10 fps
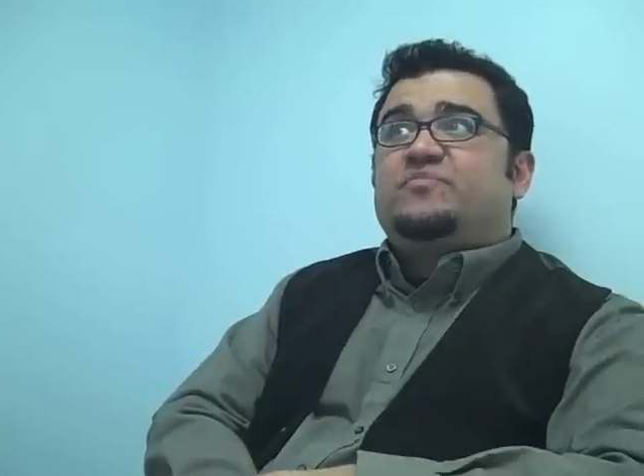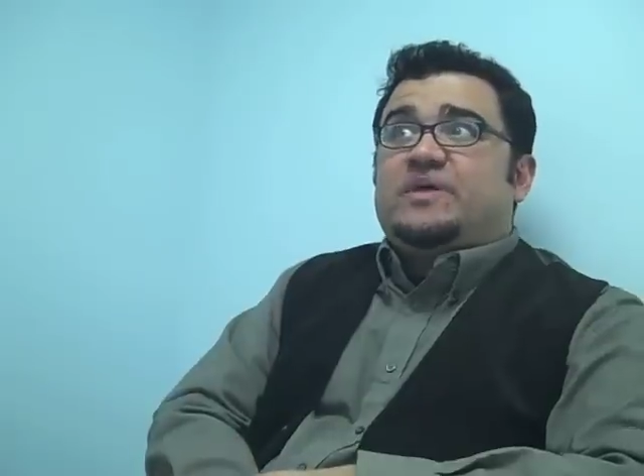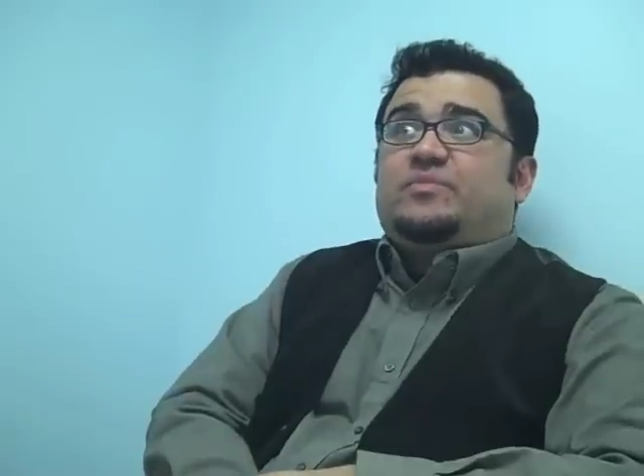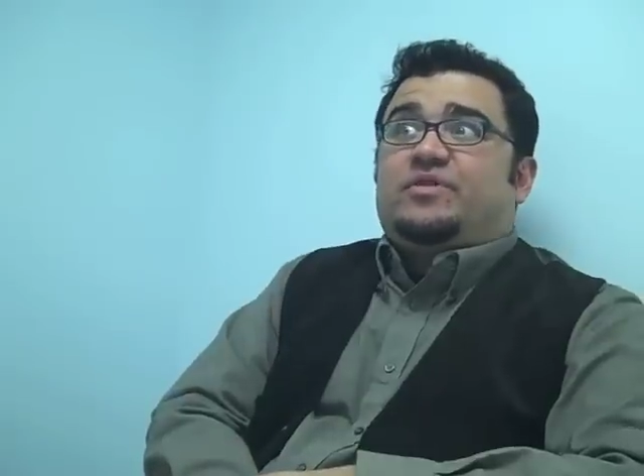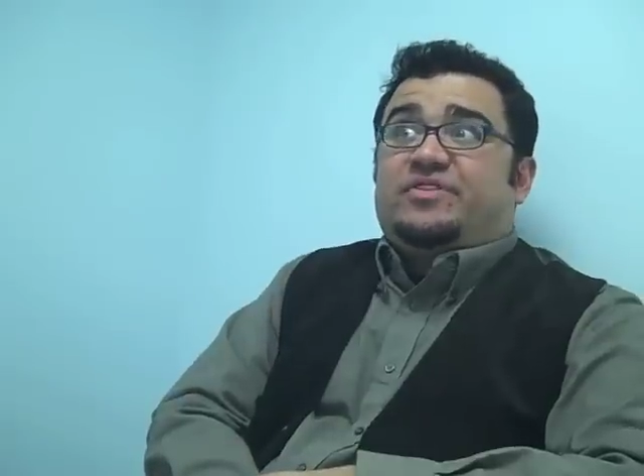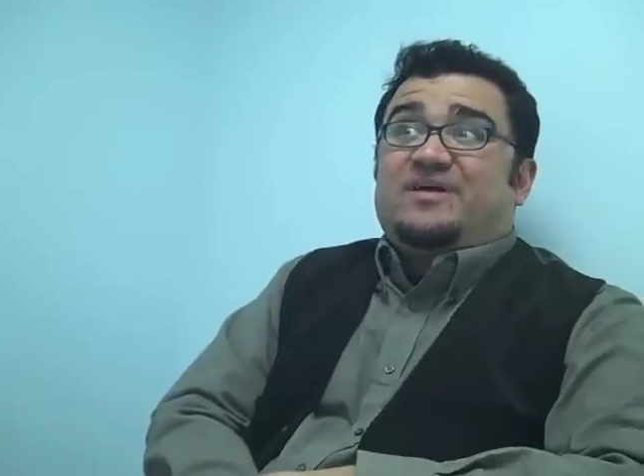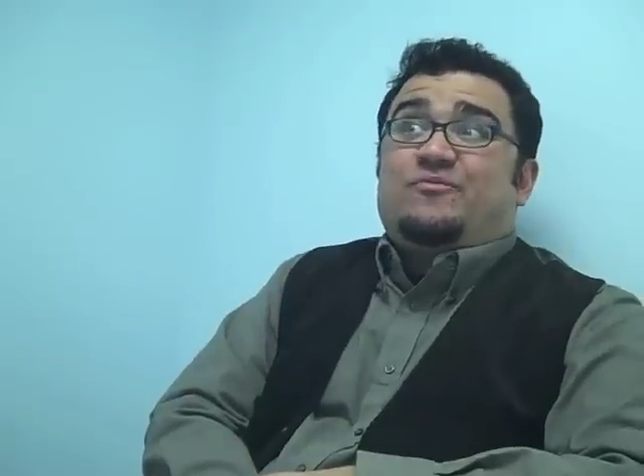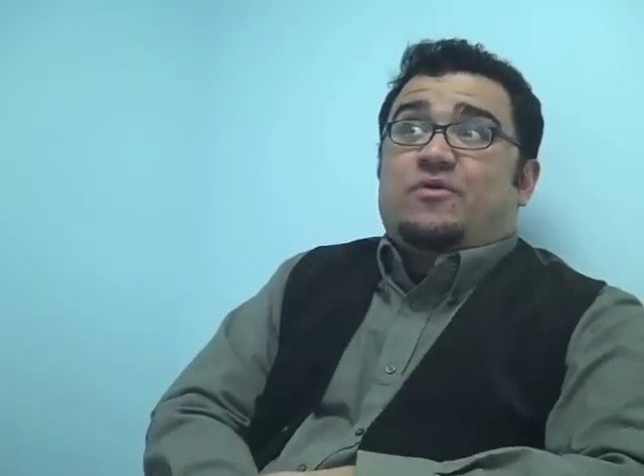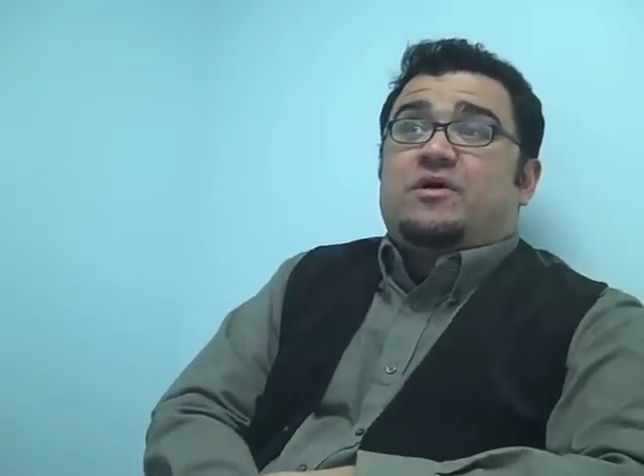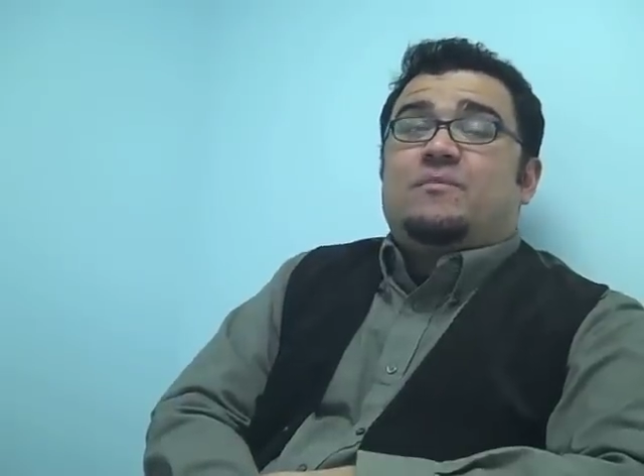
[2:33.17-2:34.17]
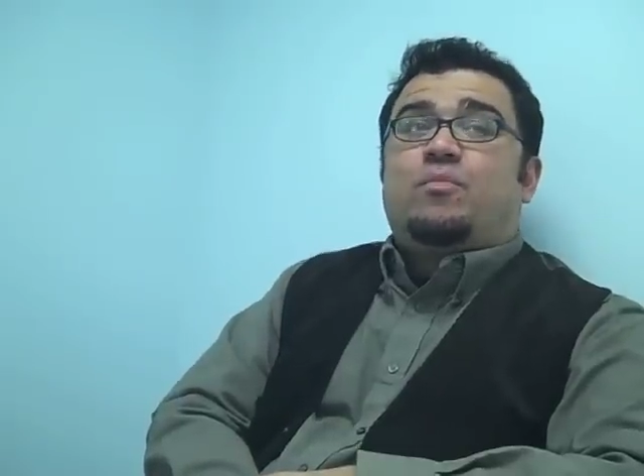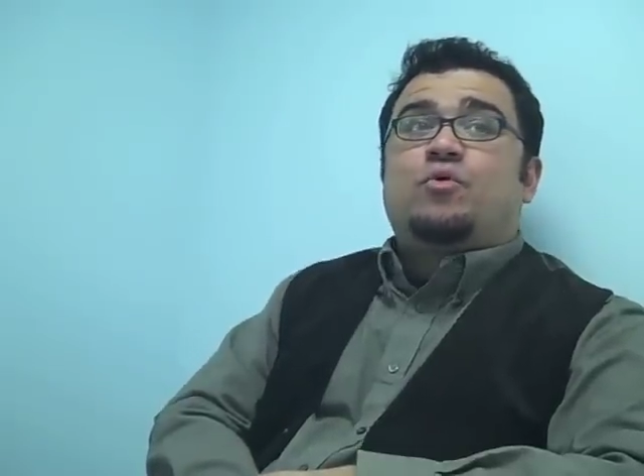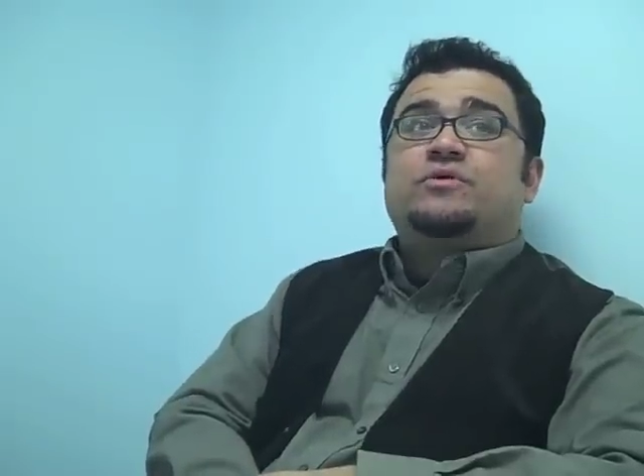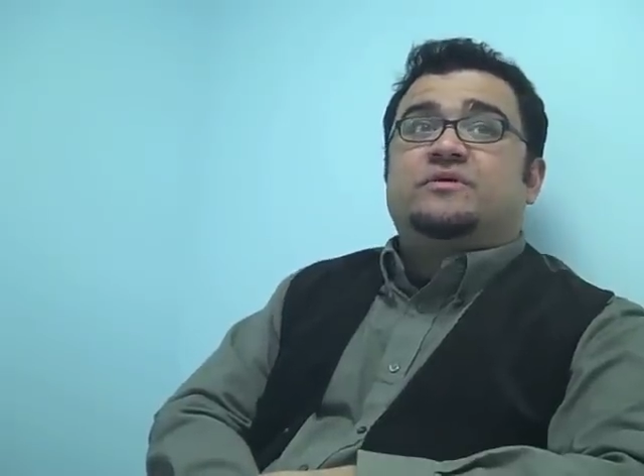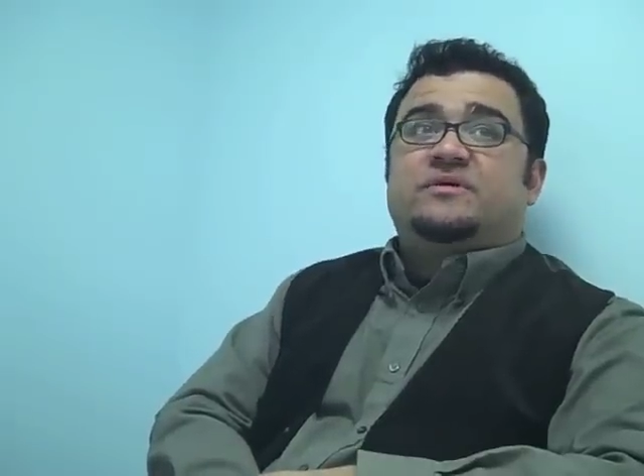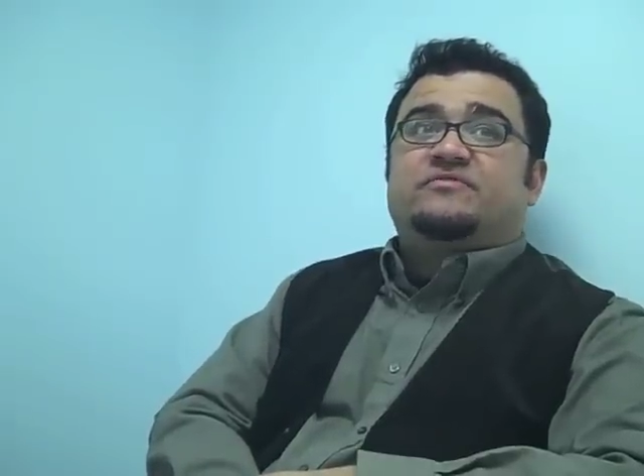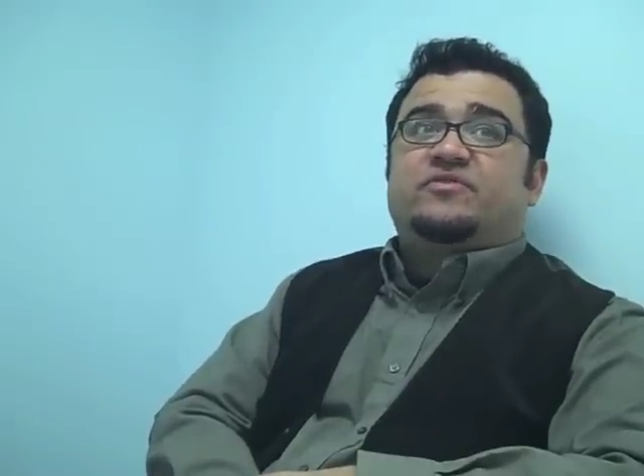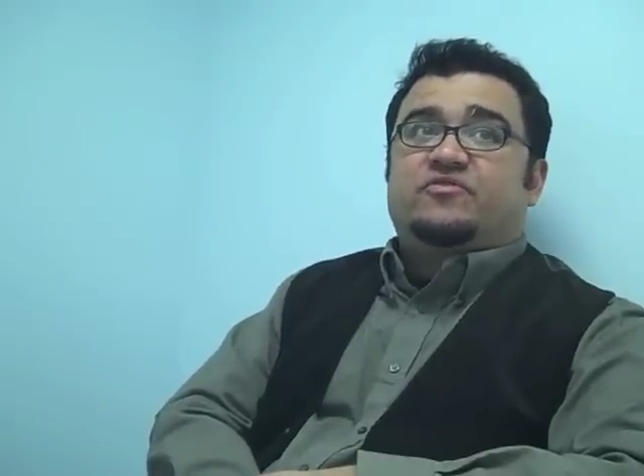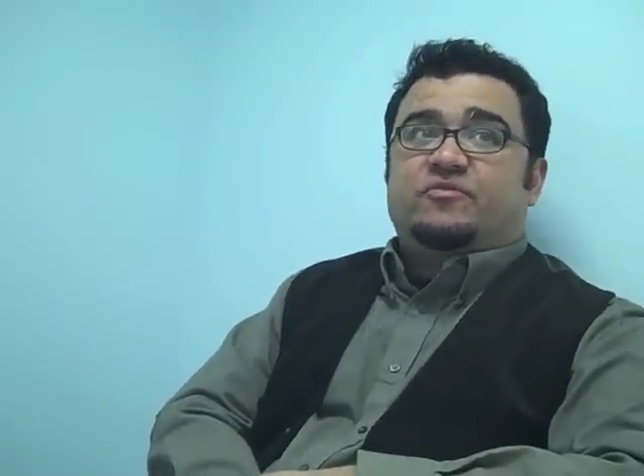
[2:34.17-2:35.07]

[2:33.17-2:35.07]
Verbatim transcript: people think we're important enough to